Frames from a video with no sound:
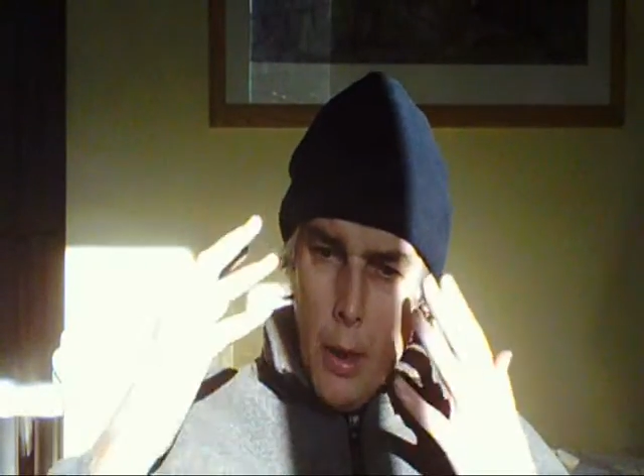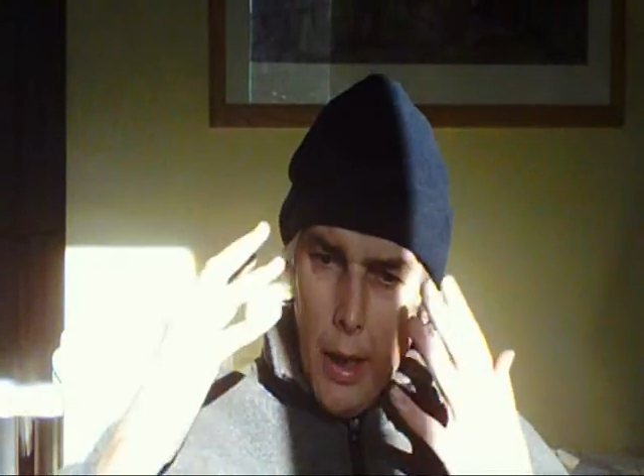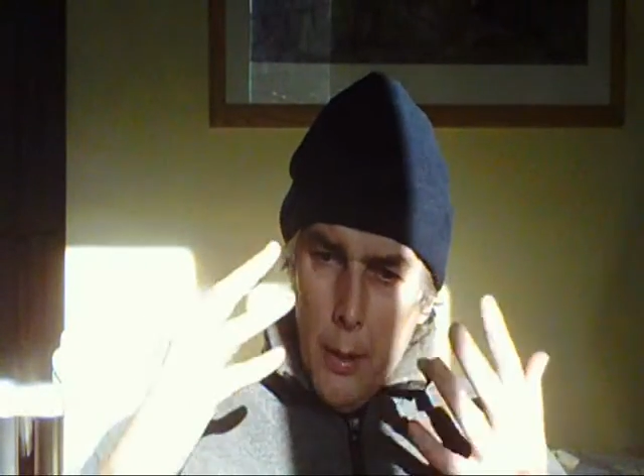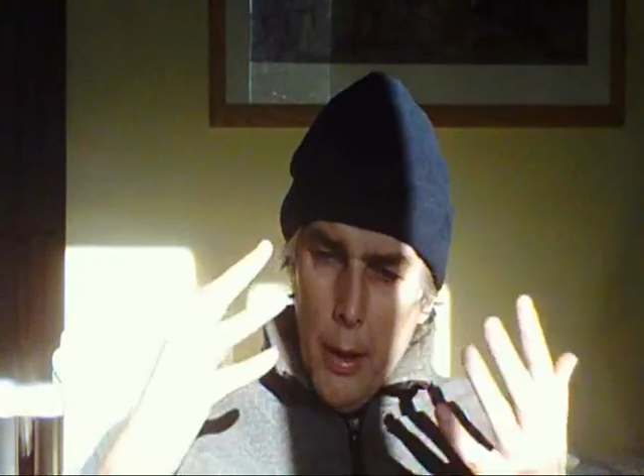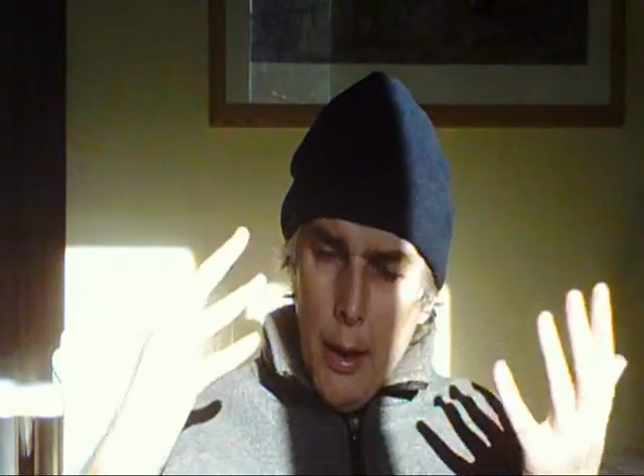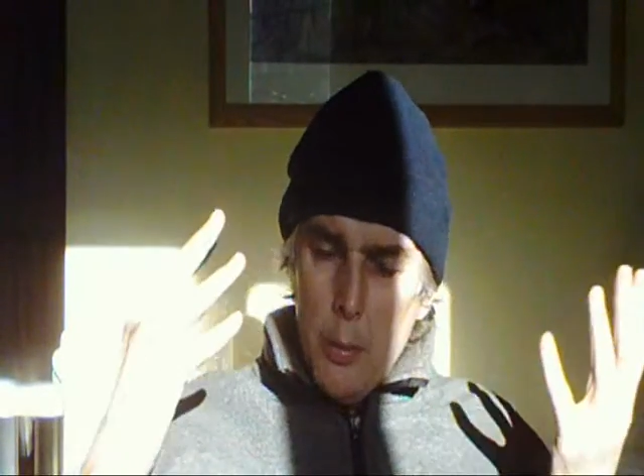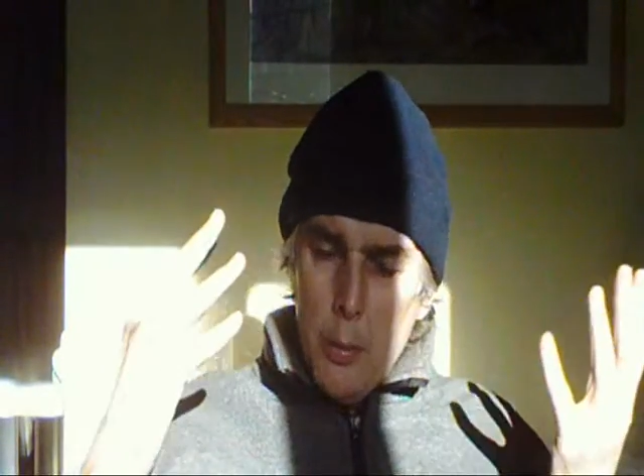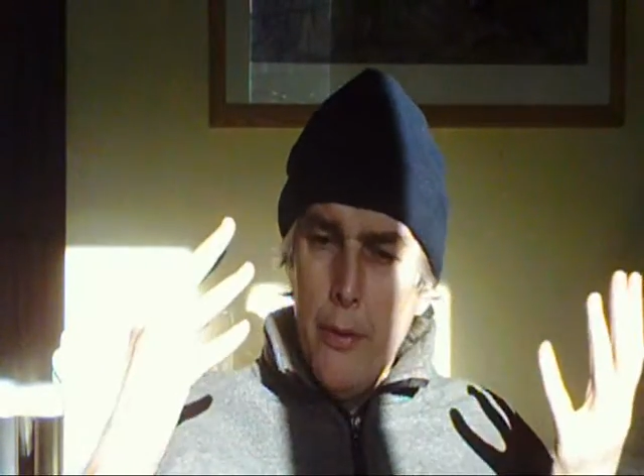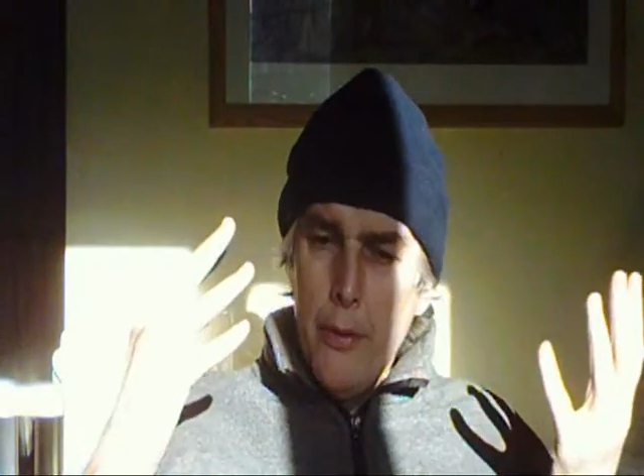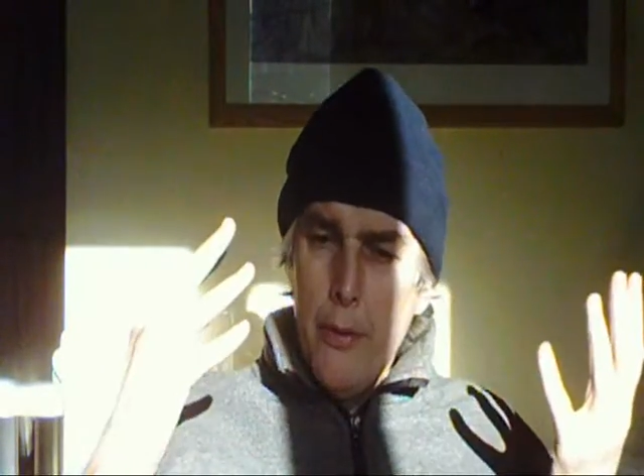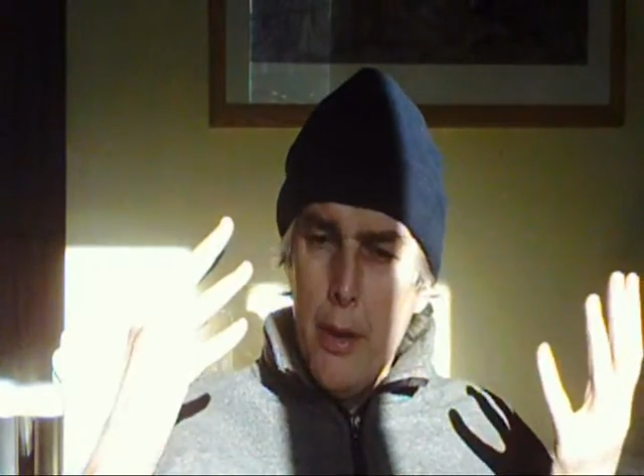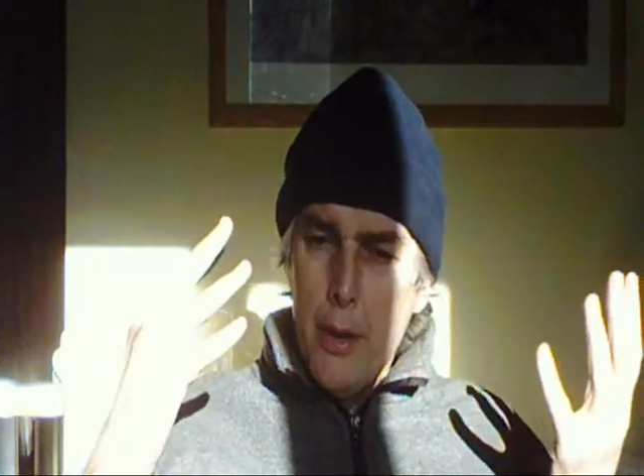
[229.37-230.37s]
and
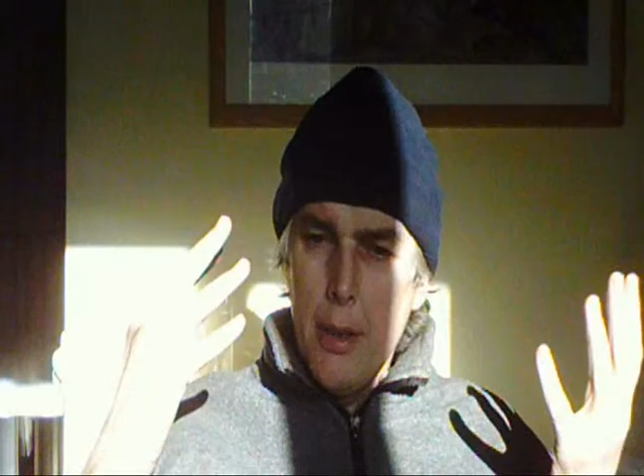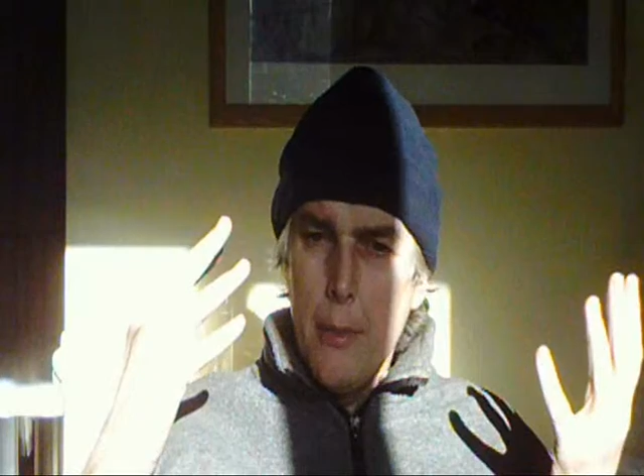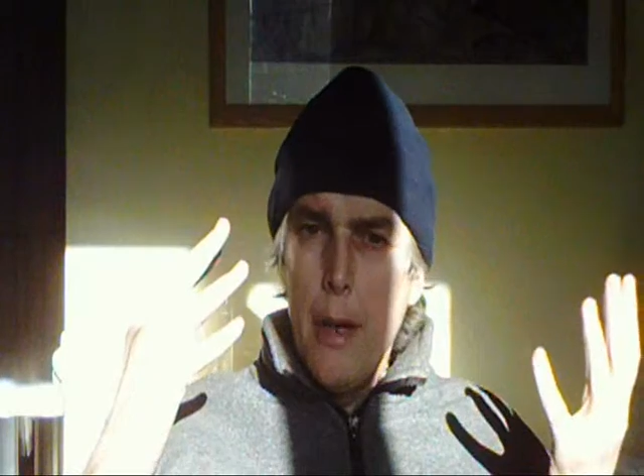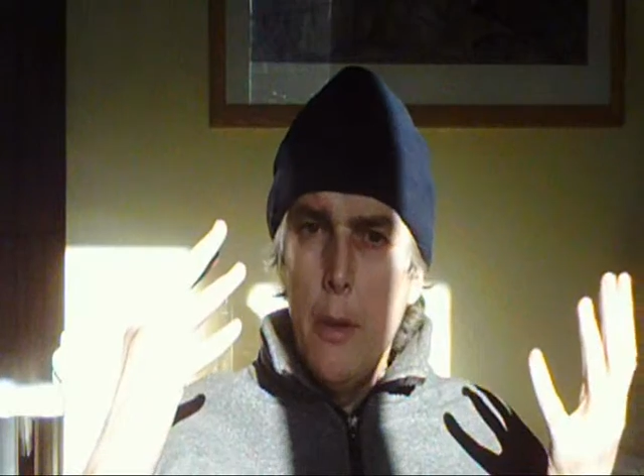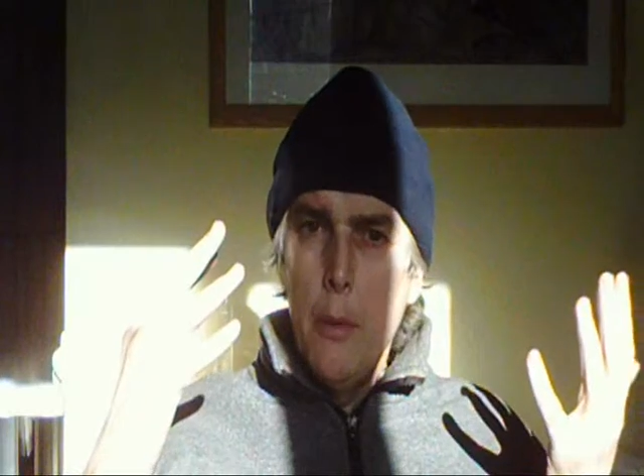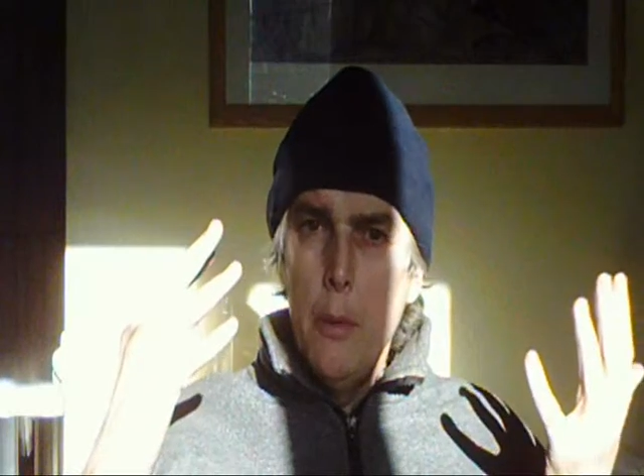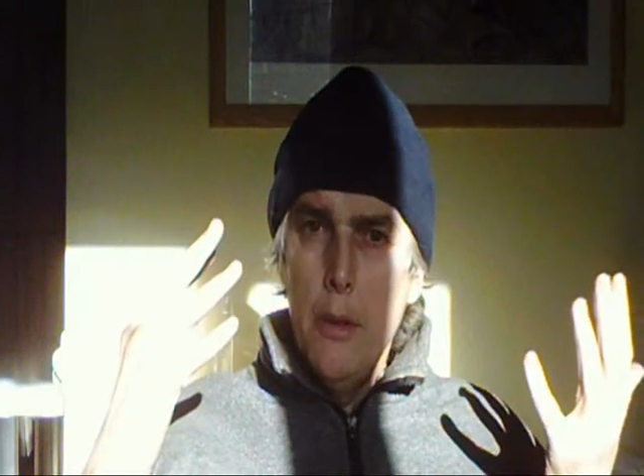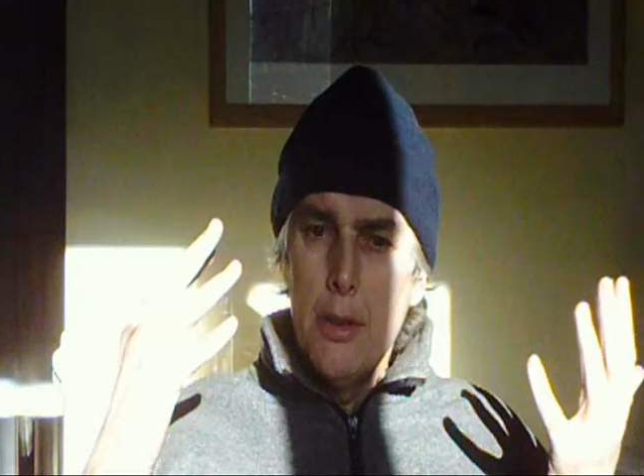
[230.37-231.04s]
we've somehow